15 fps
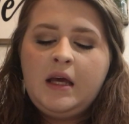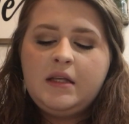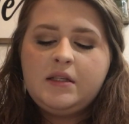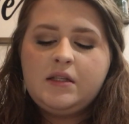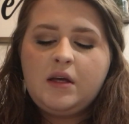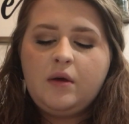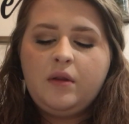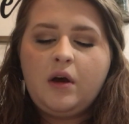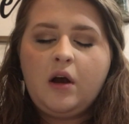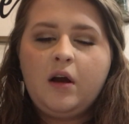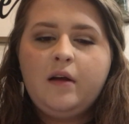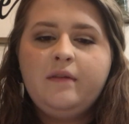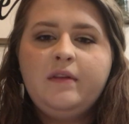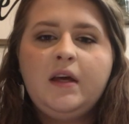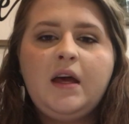So the
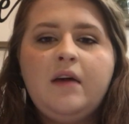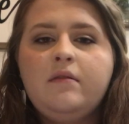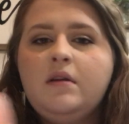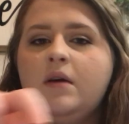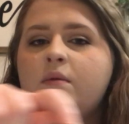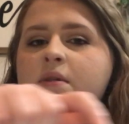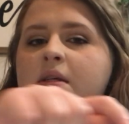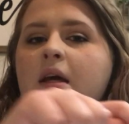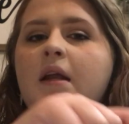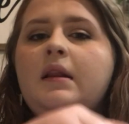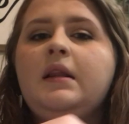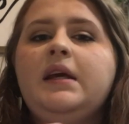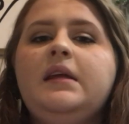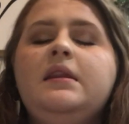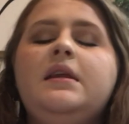Ark of the Covenant was going to
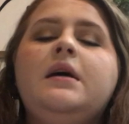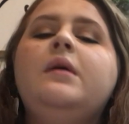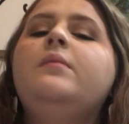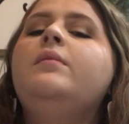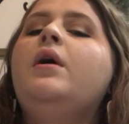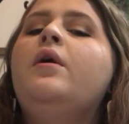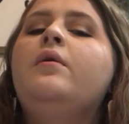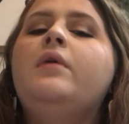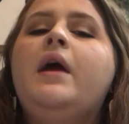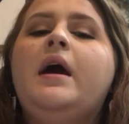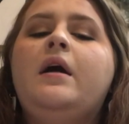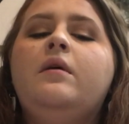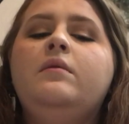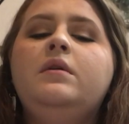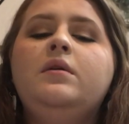lead them
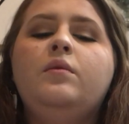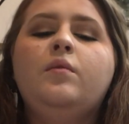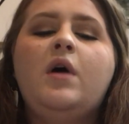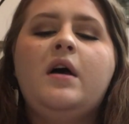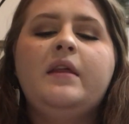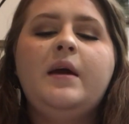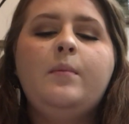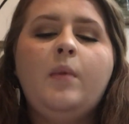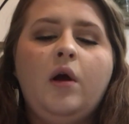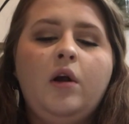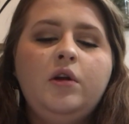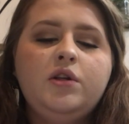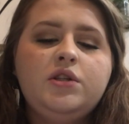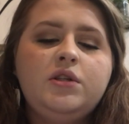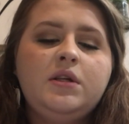around while they
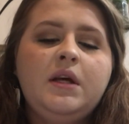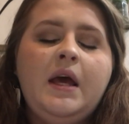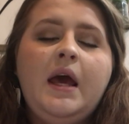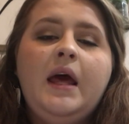marched.